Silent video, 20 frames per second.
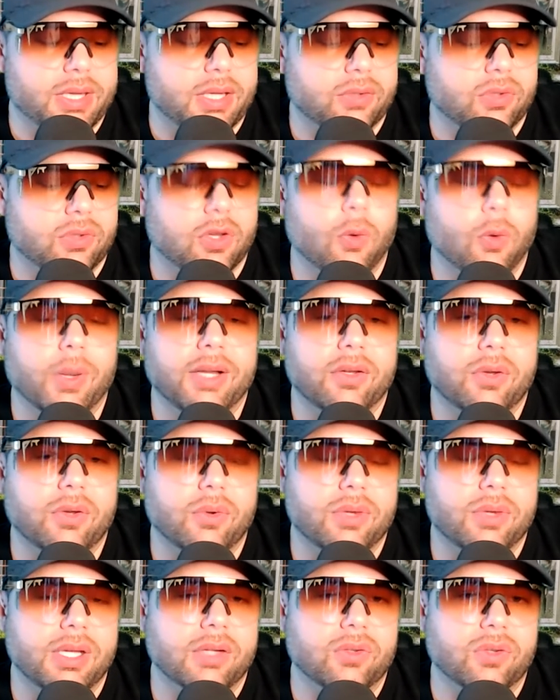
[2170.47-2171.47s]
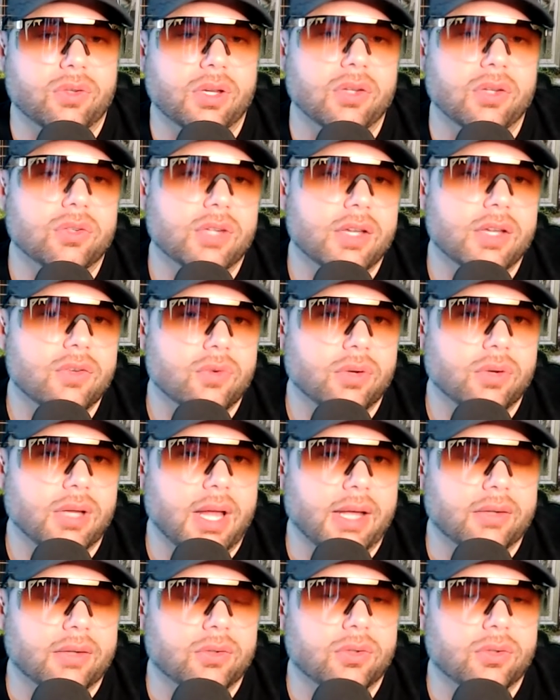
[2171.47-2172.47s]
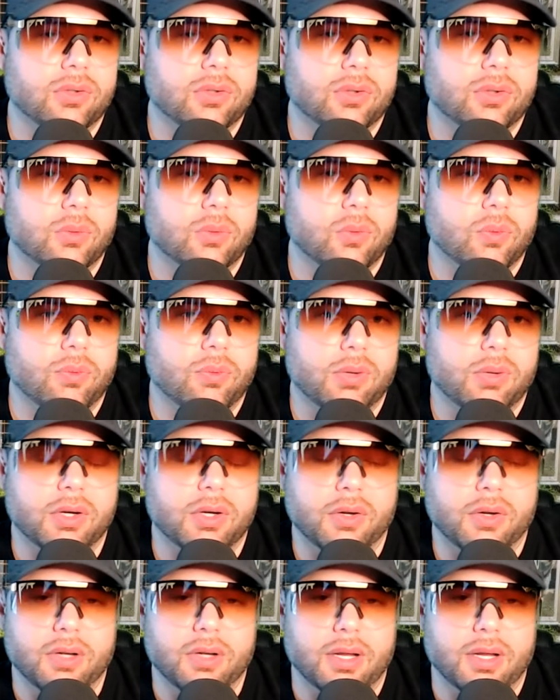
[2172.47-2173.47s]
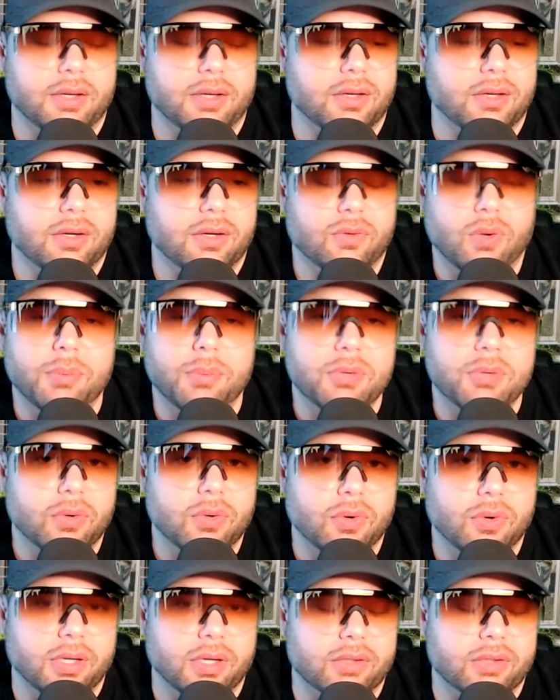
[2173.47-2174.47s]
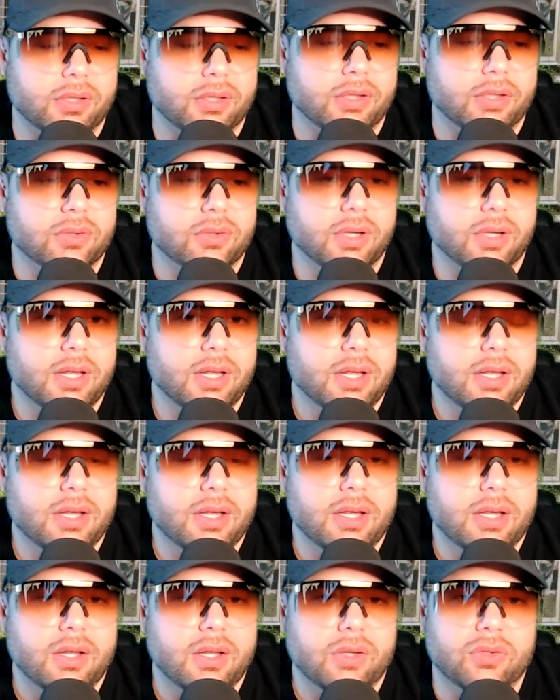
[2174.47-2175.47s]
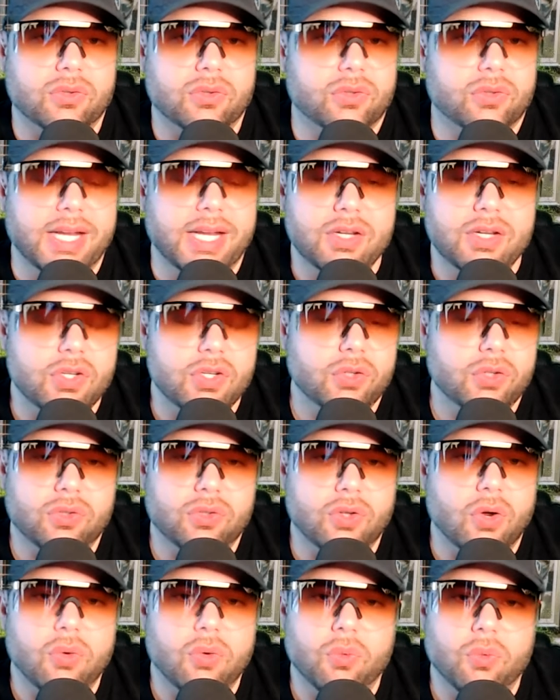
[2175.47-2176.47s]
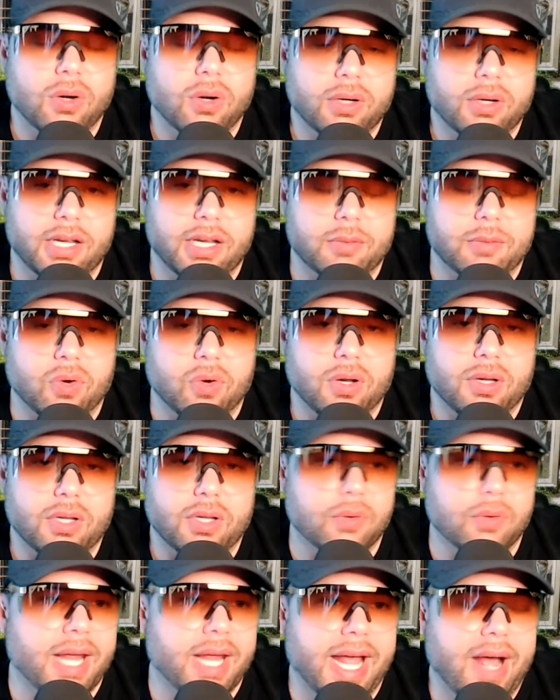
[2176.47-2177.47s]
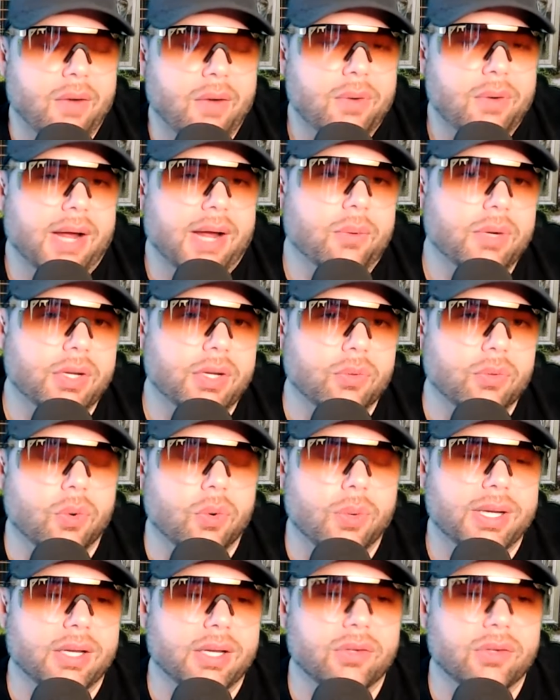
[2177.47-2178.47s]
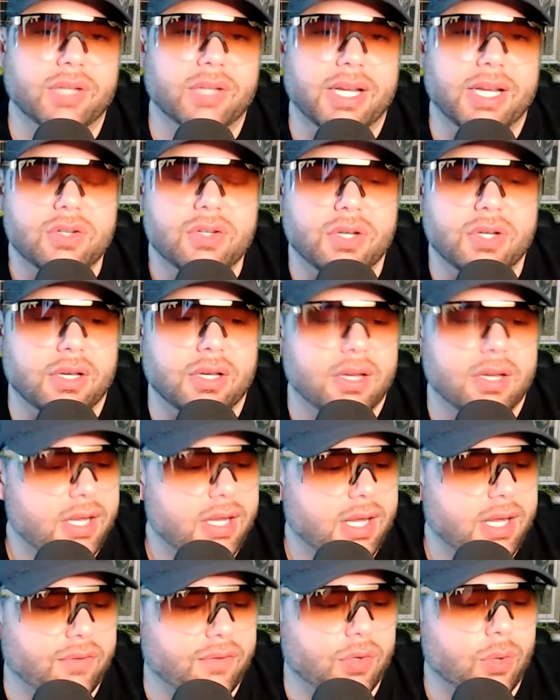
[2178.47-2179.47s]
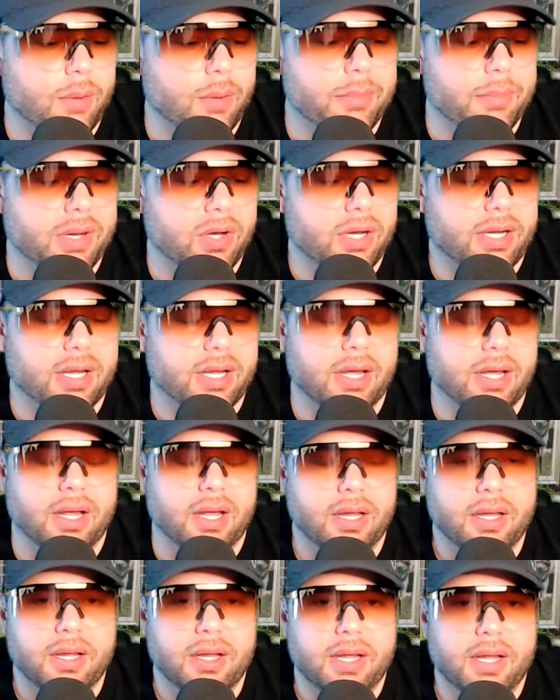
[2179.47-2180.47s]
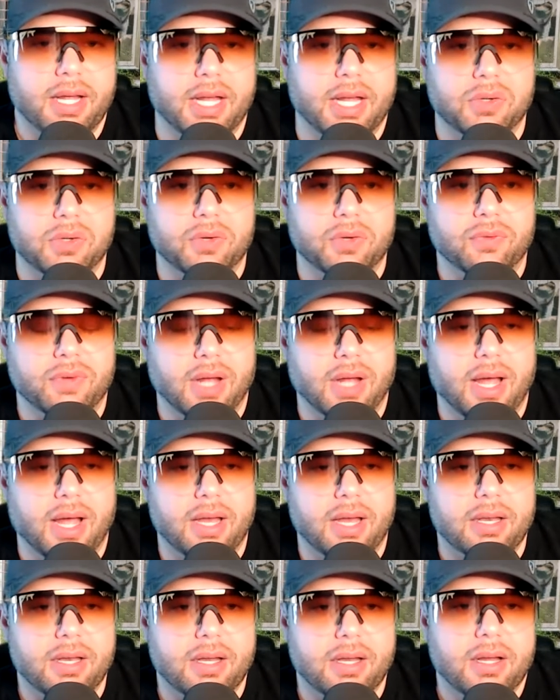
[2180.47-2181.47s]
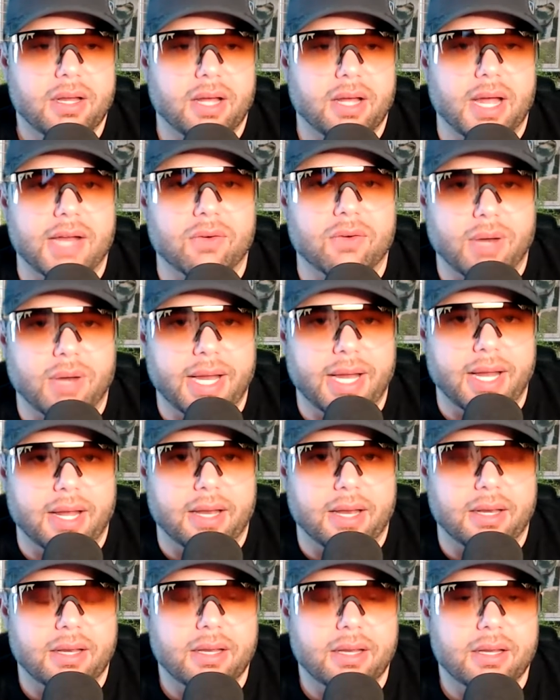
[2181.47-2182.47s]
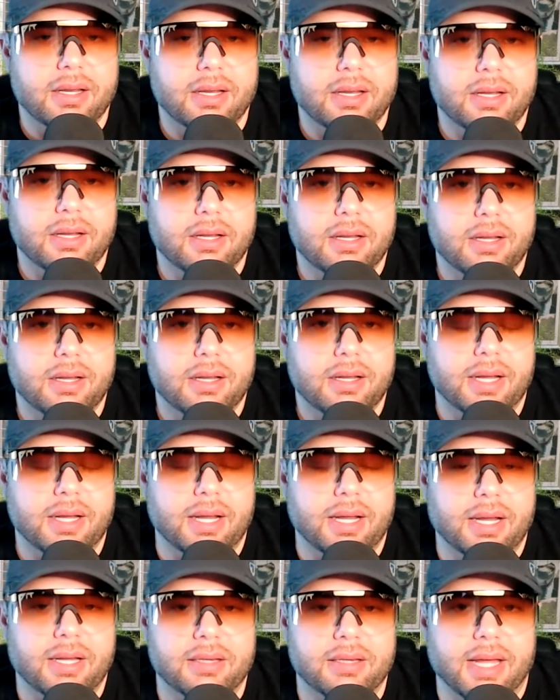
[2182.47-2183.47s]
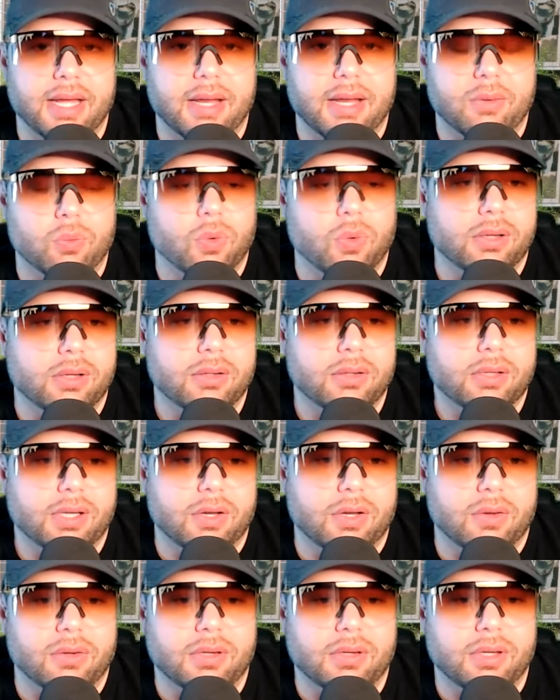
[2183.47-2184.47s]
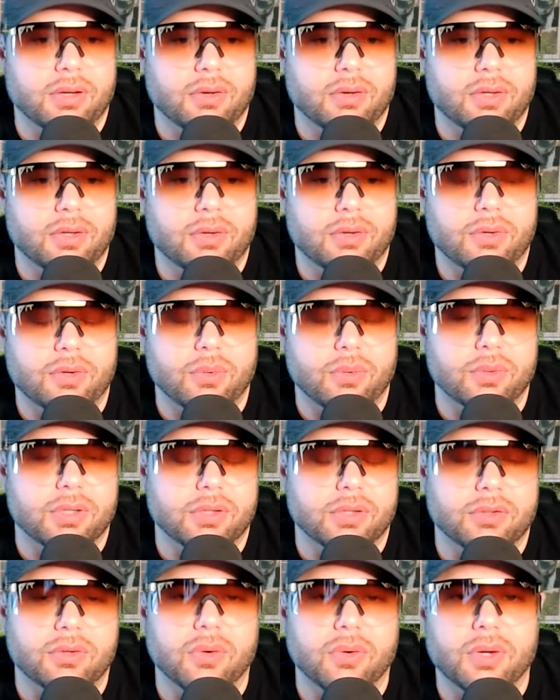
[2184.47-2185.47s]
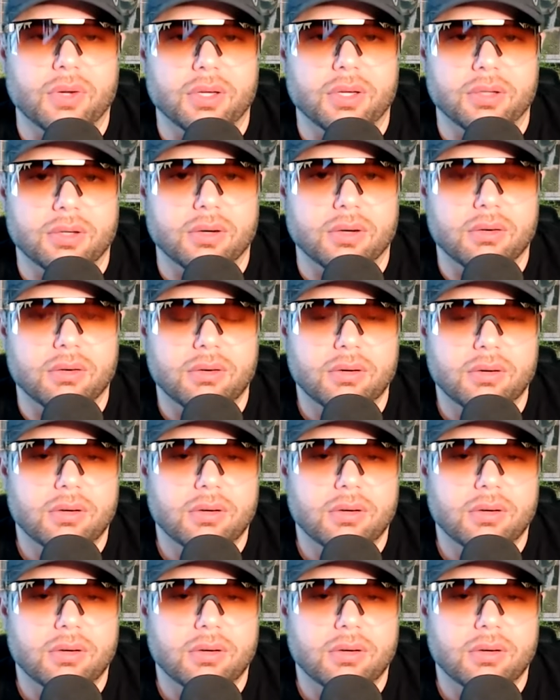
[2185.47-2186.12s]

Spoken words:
going to these decentralized cryptocurrencies, sanctions don't work anymore. You can't. How are you going to sanction if you're America and you've got Iran that want, they're doing this nuclear